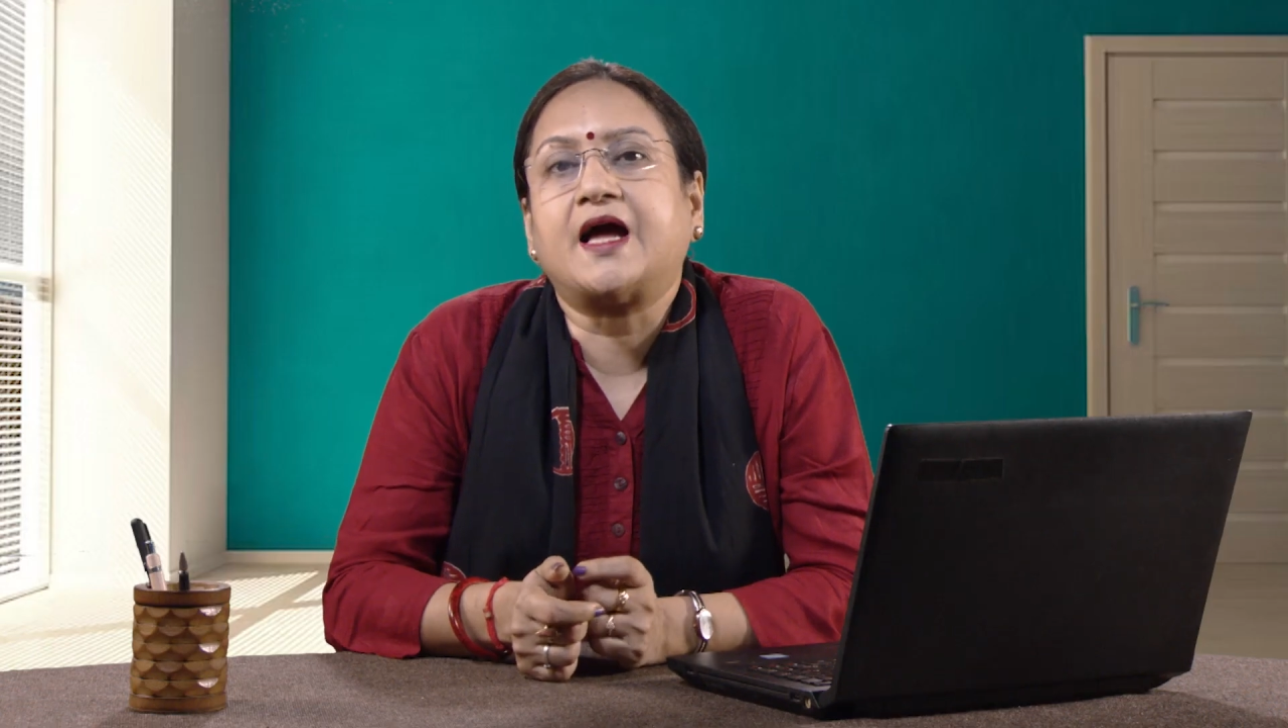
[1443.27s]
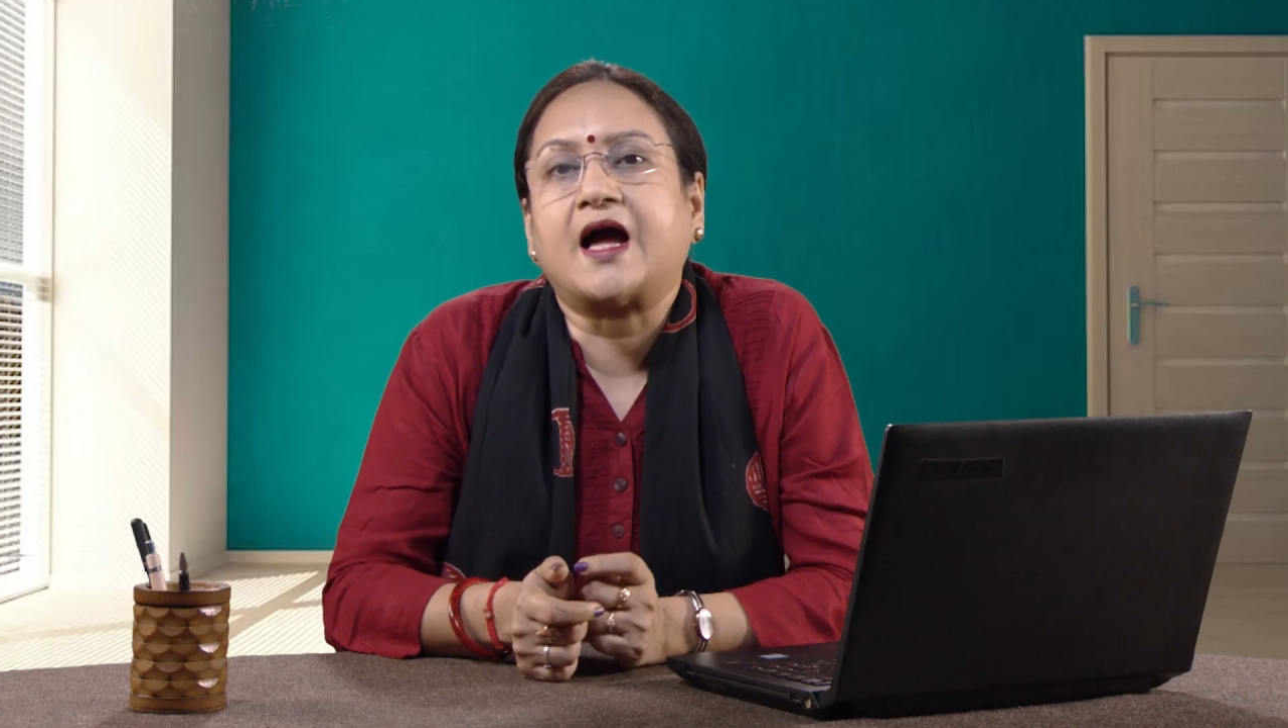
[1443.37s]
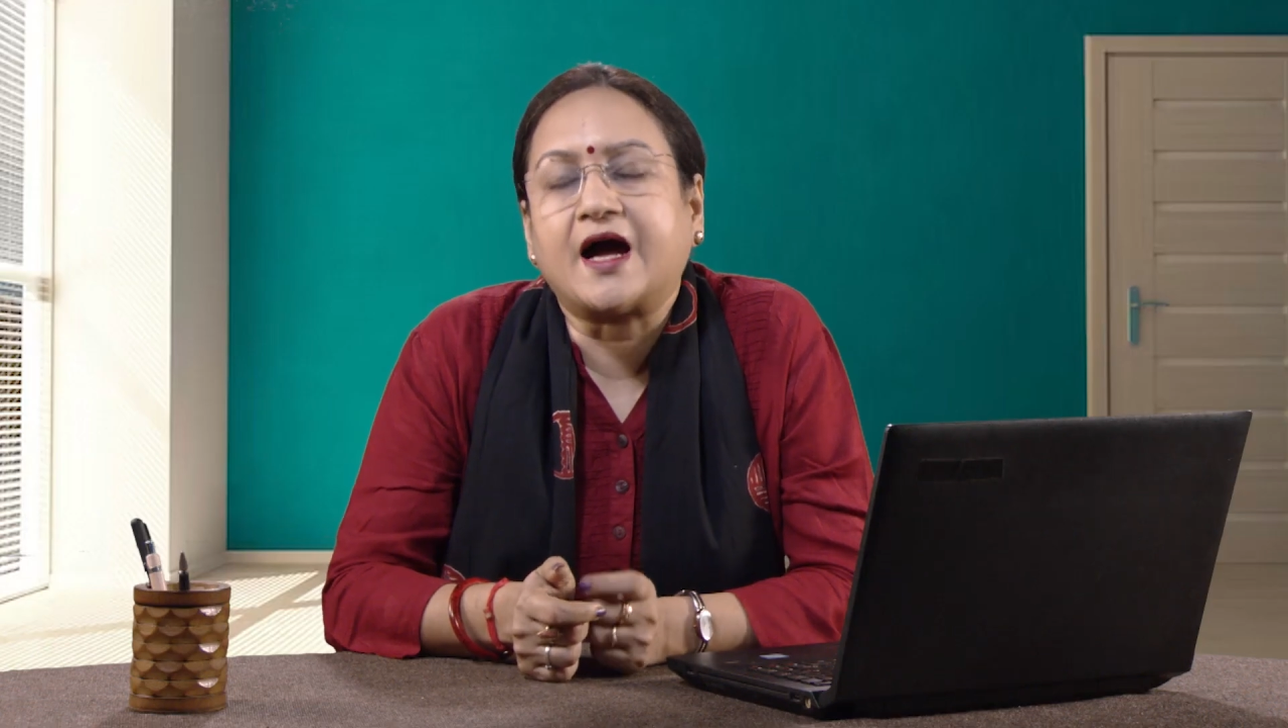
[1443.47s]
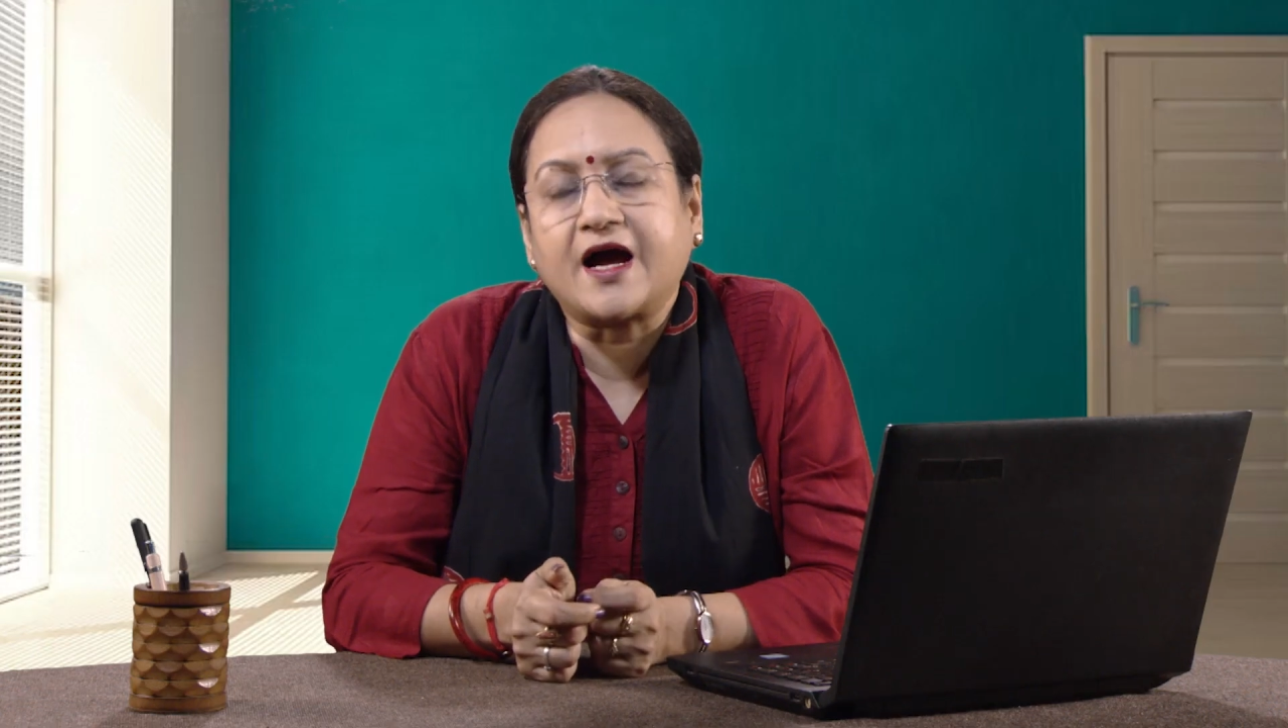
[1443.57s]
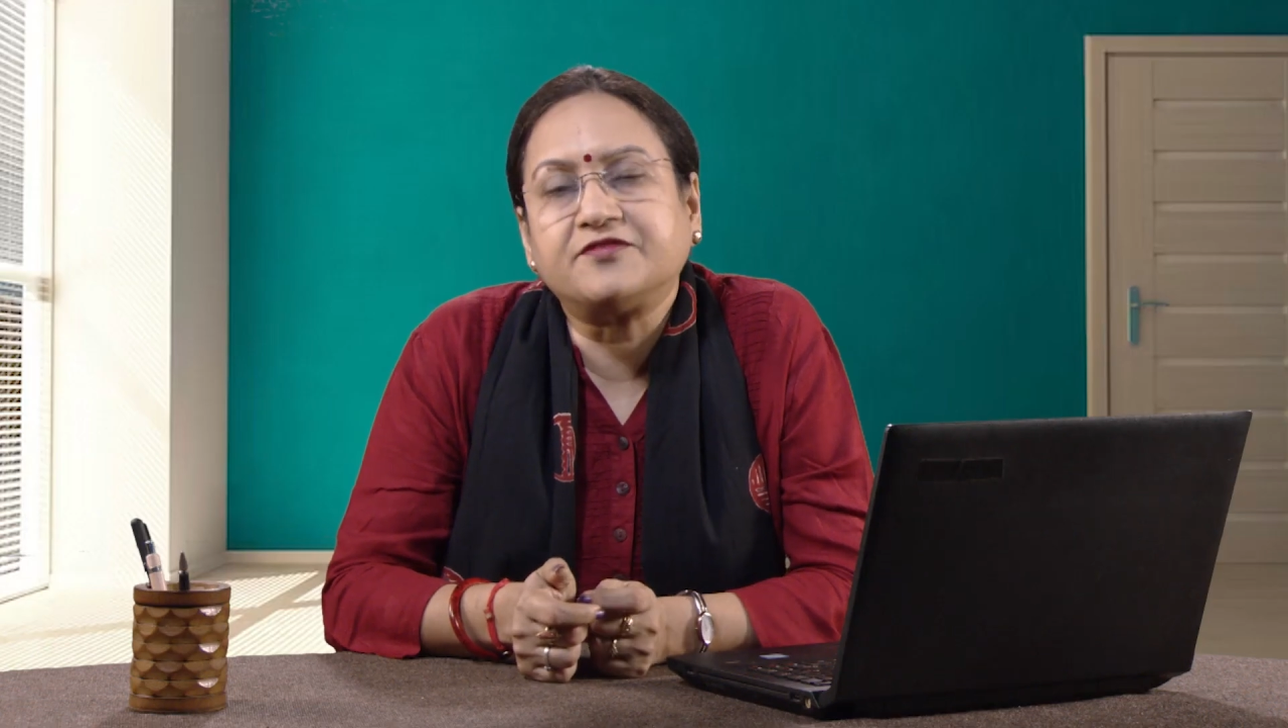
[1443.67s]

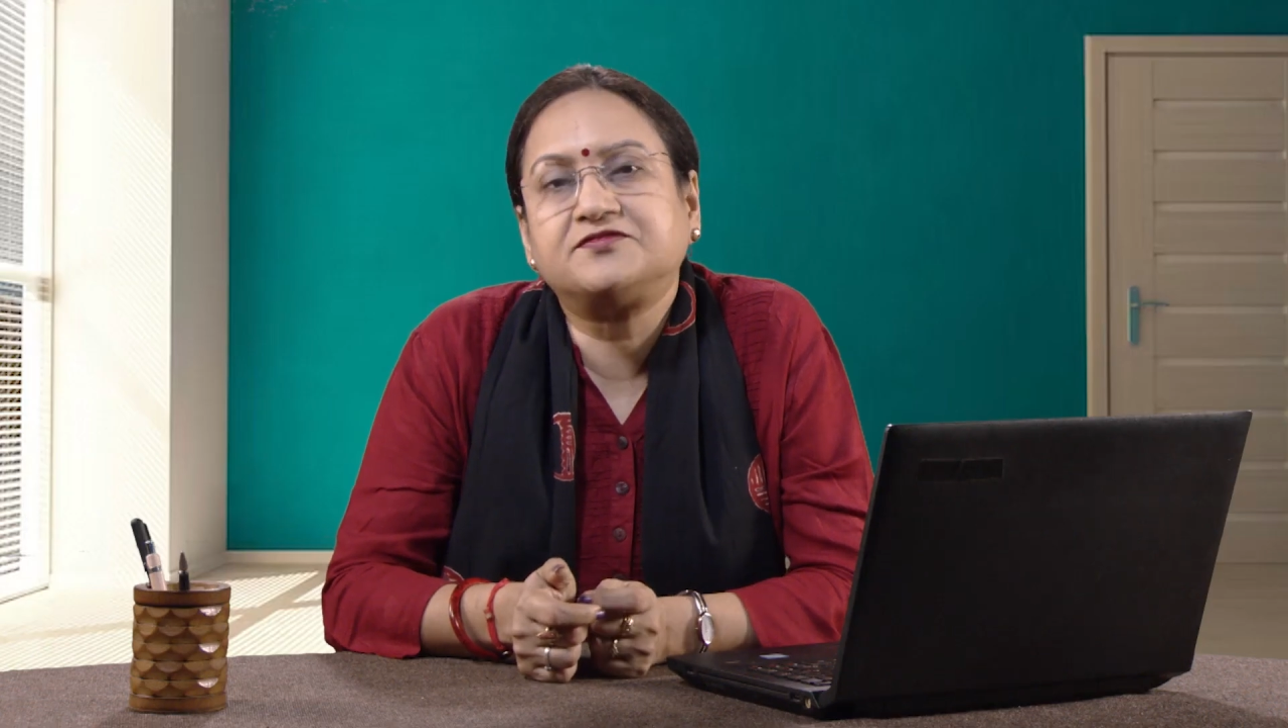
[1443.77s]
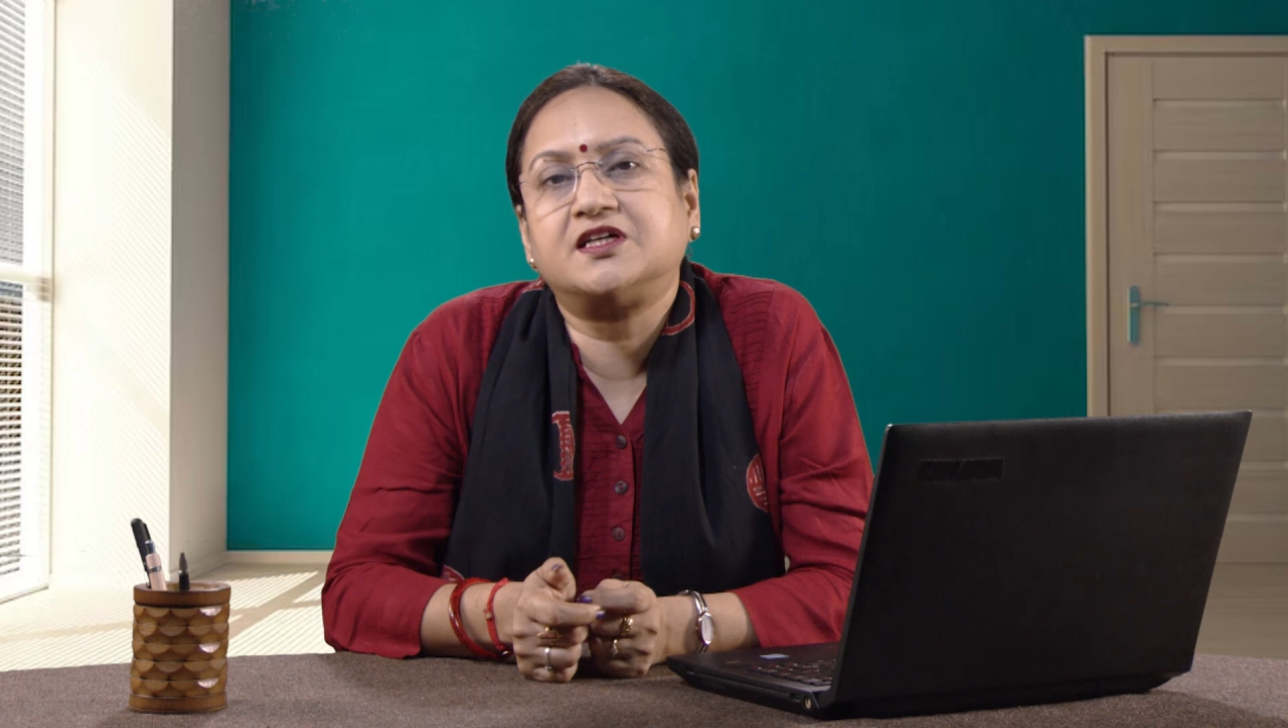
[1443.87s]
have